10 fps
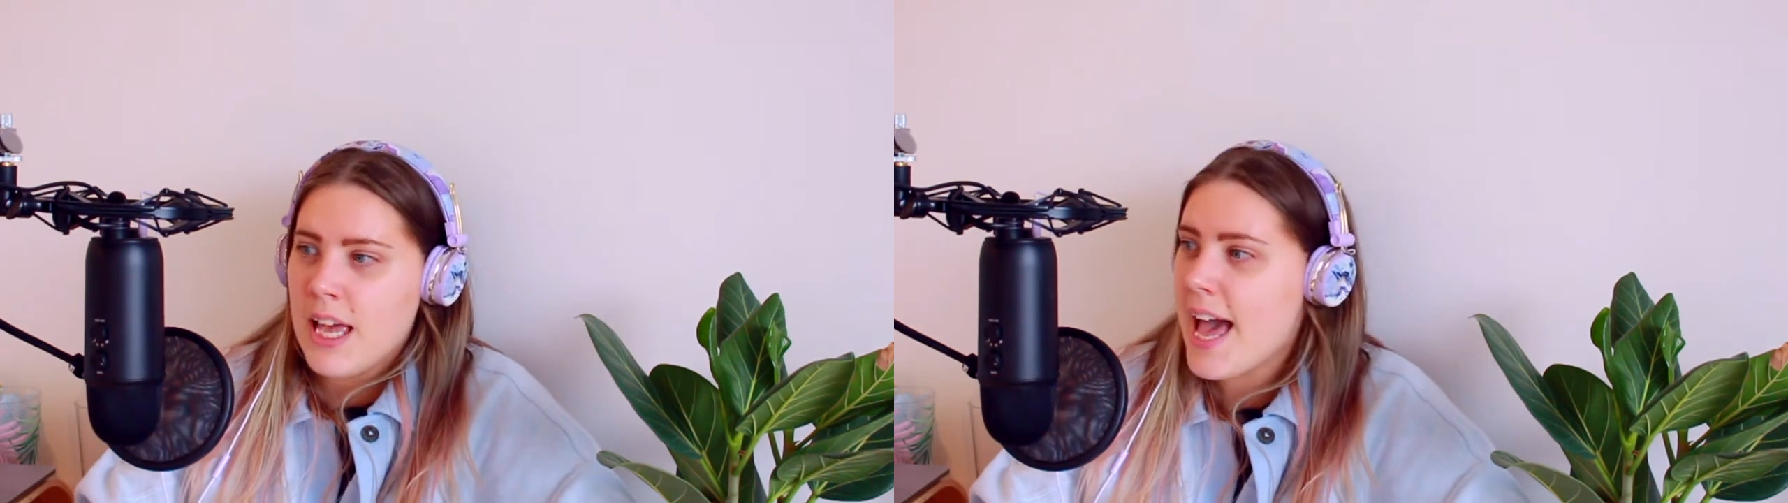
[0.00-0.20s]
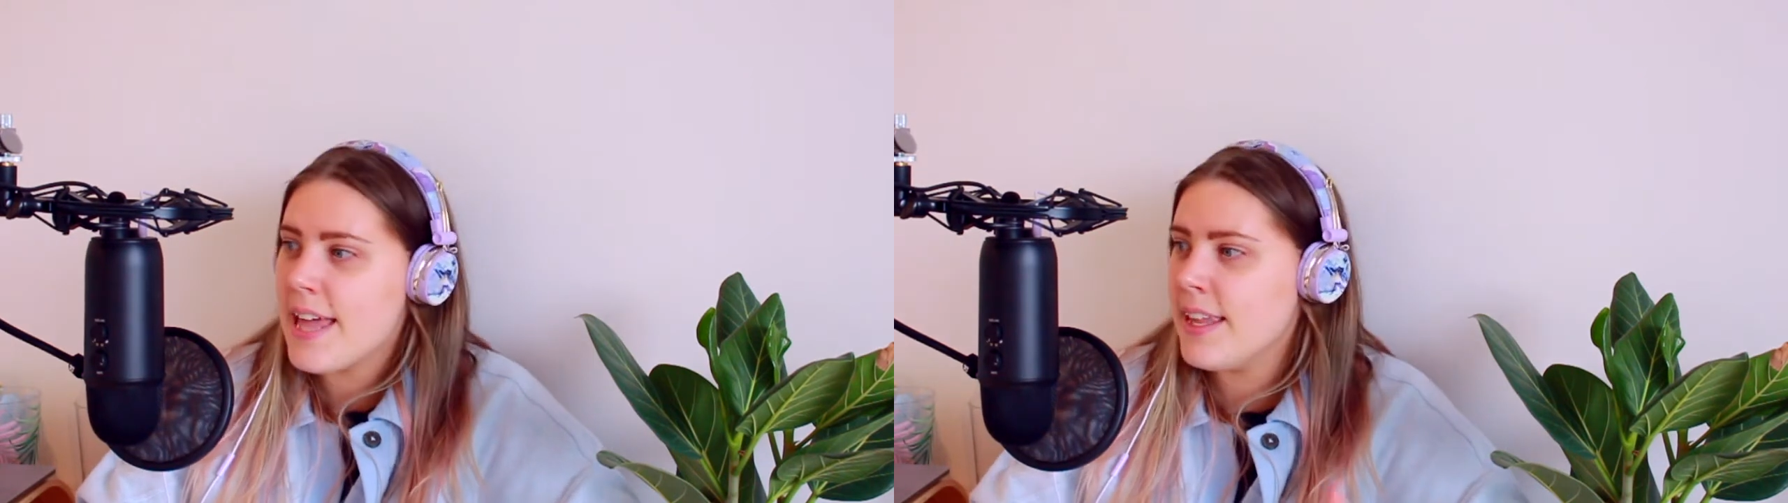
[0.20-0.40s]

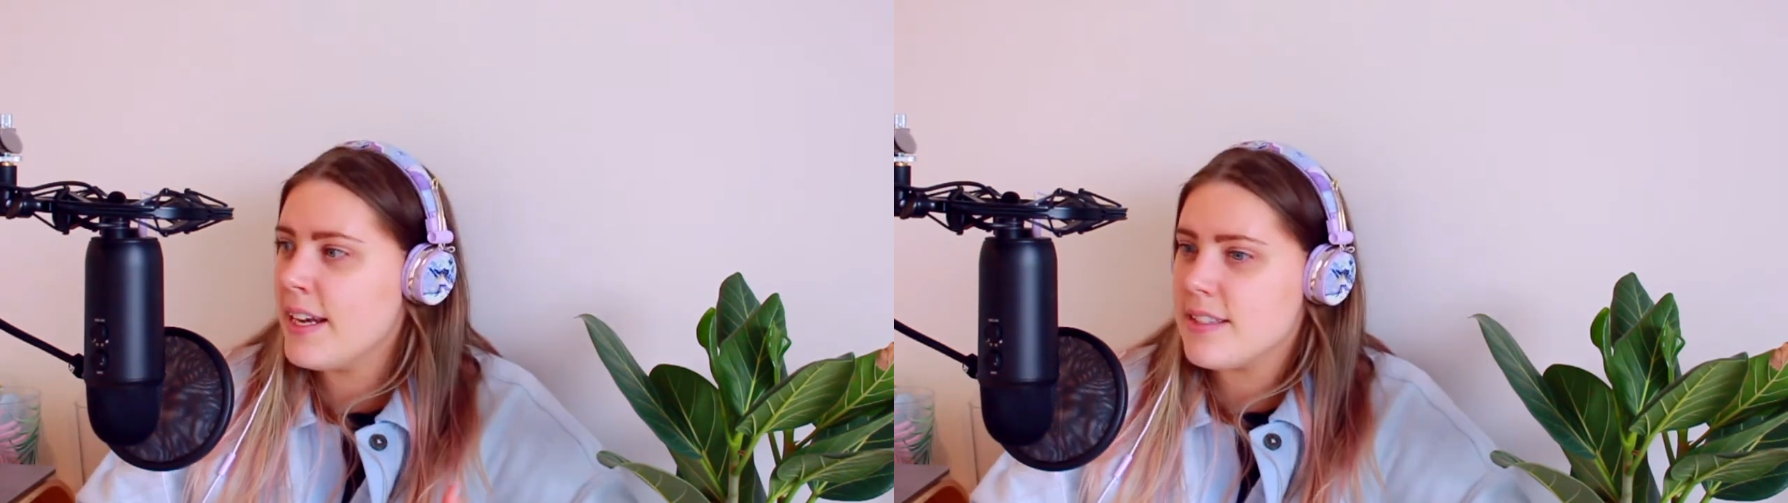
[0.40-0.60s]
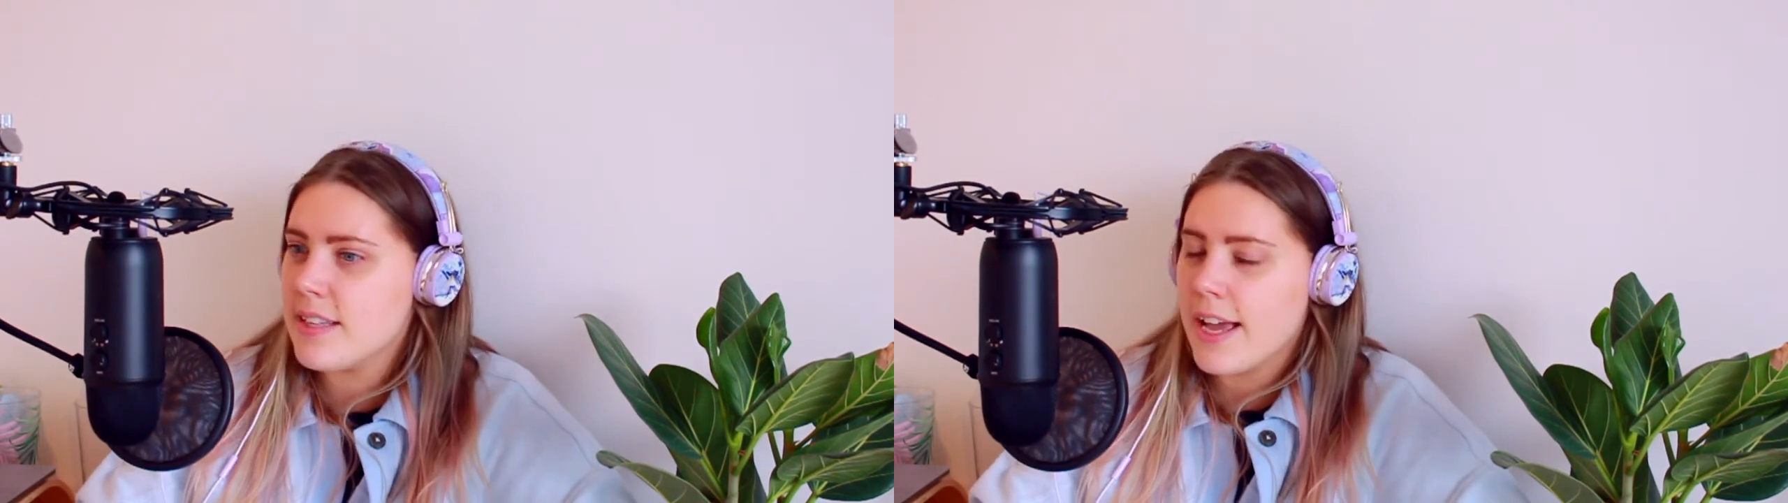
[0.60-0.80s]
And then
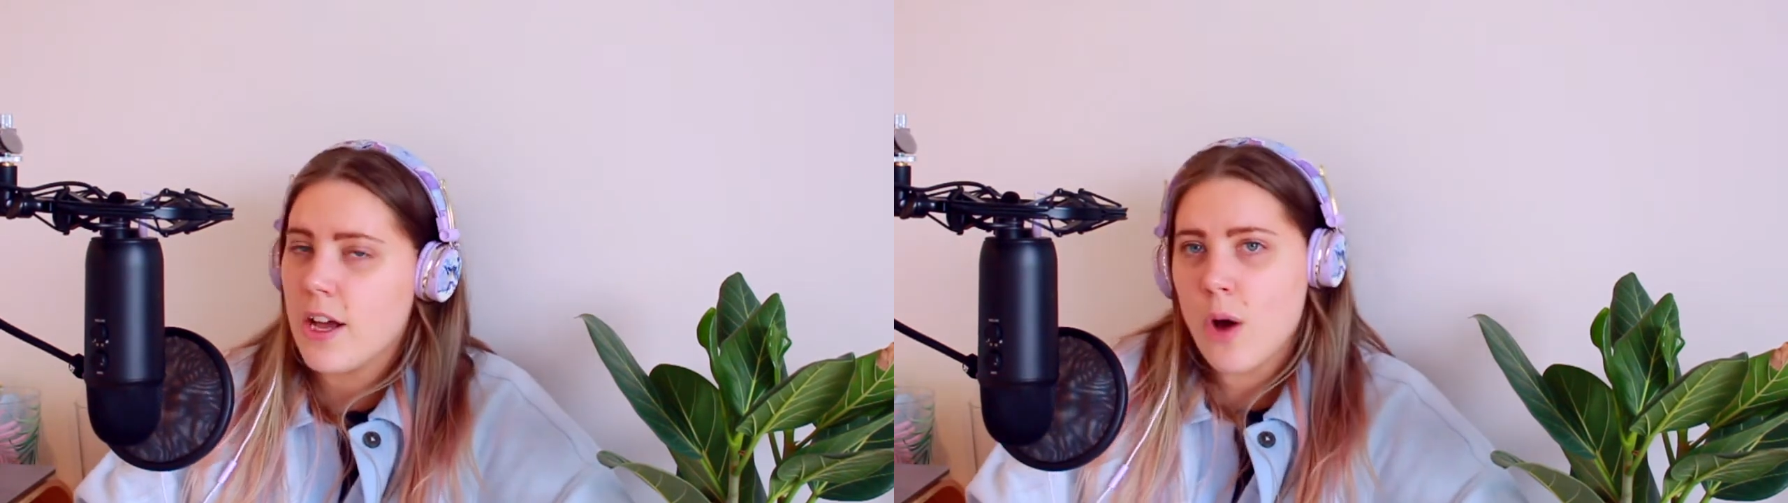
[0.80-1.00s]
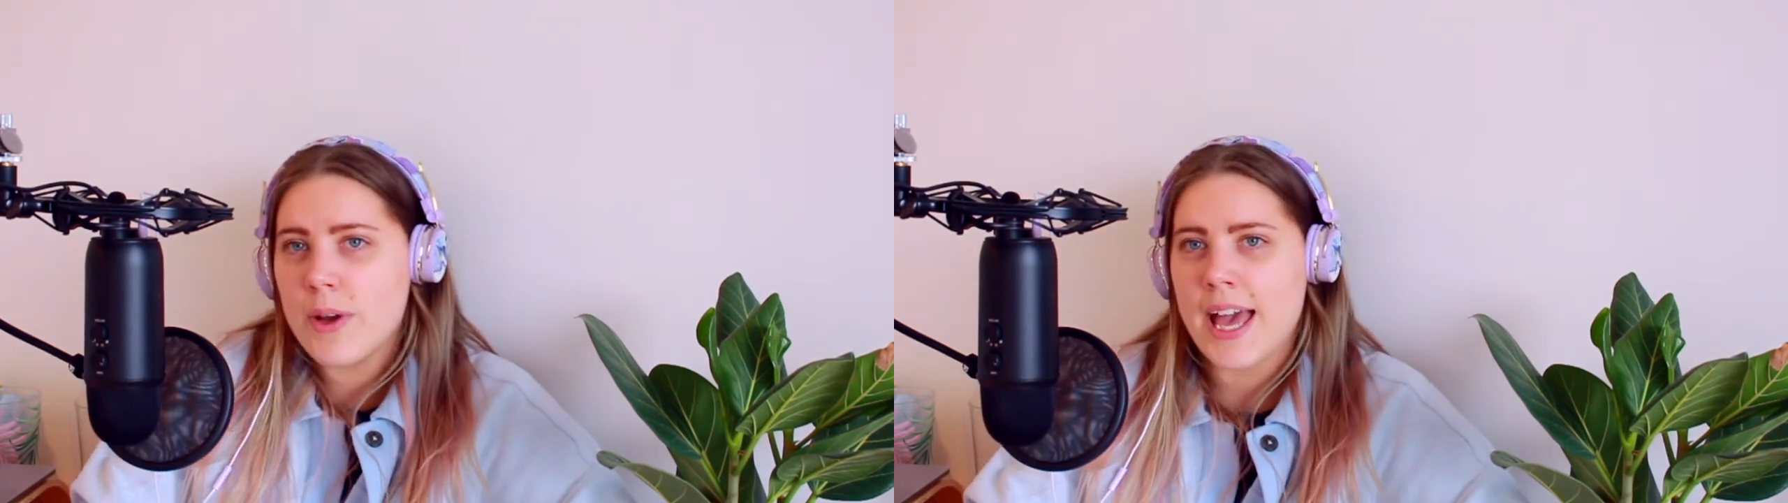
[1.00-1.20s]
it's like,
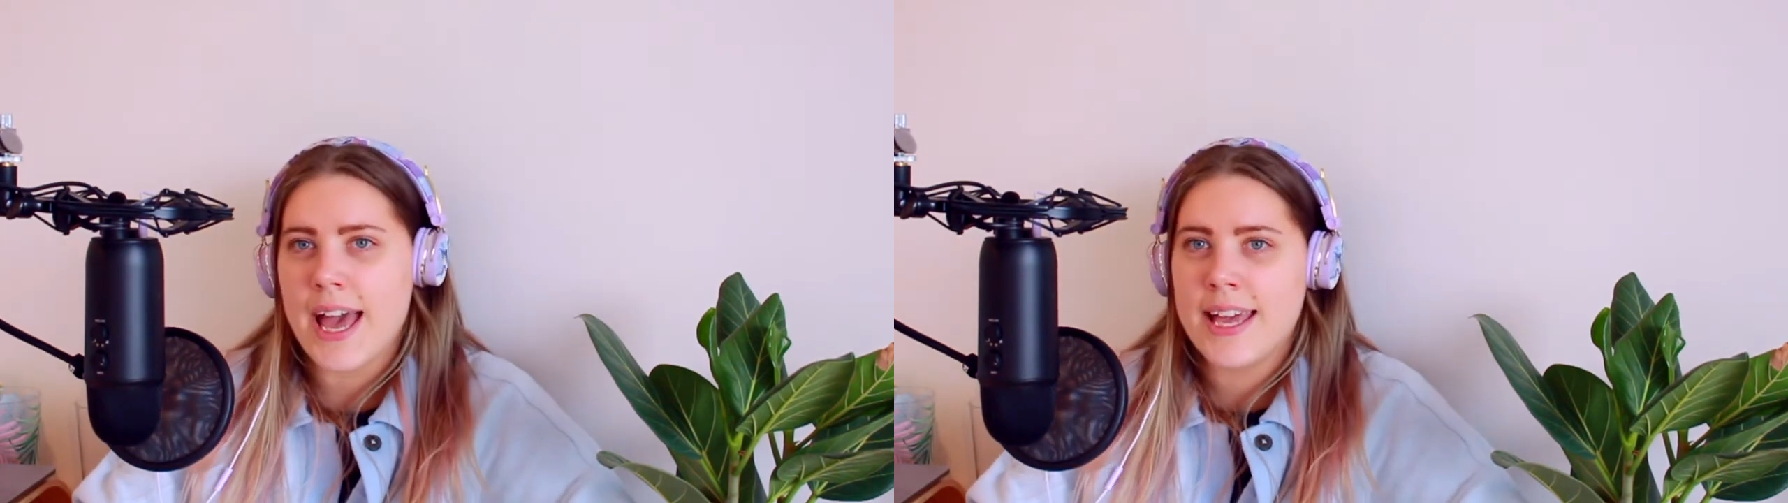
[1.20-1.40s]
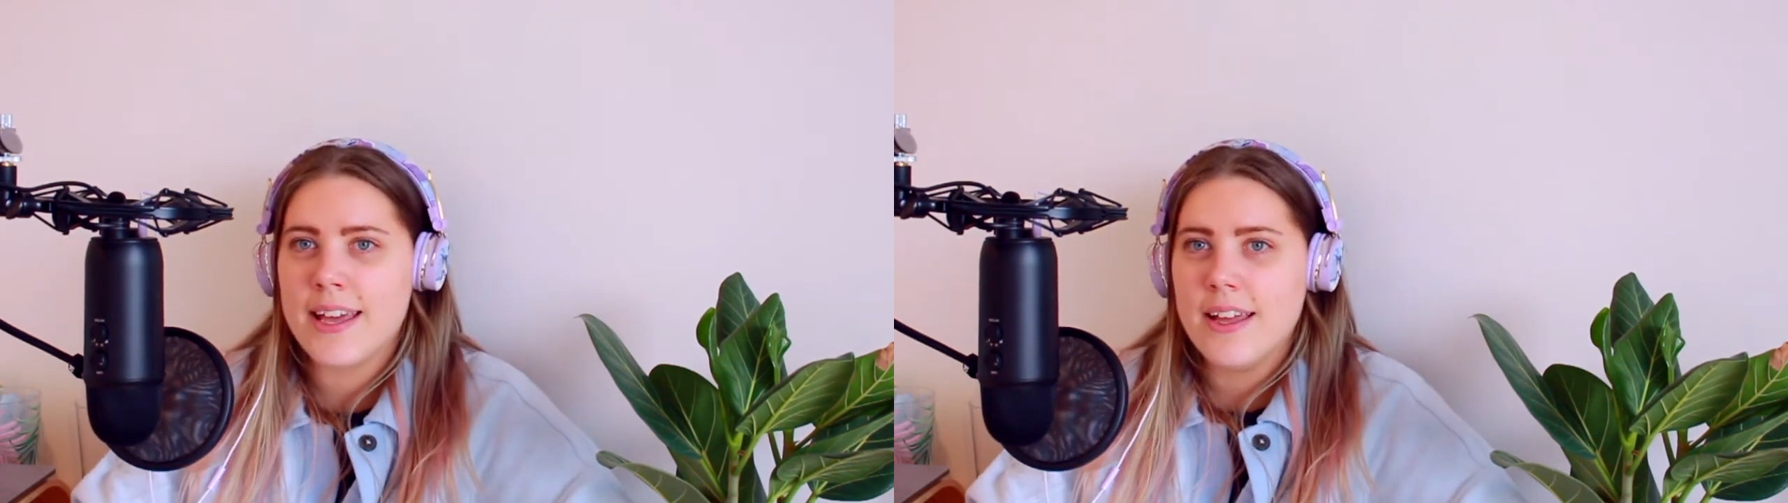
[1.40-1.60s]
oh,
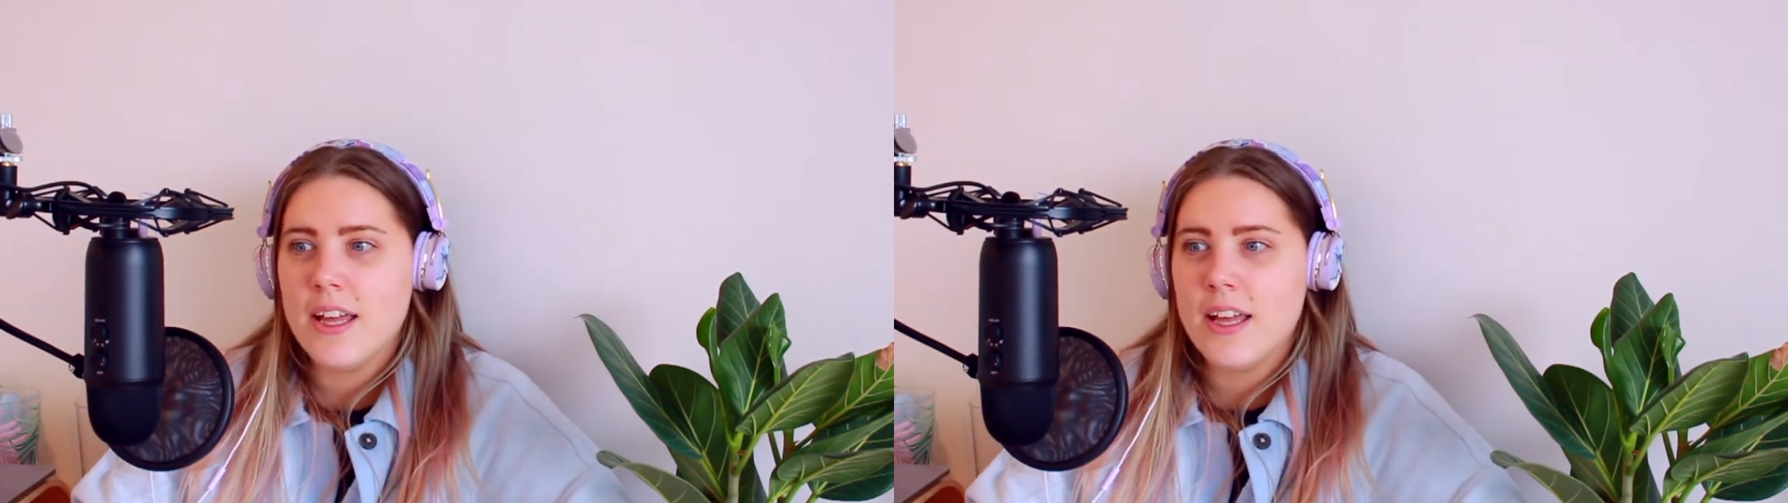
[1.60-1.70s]
okay,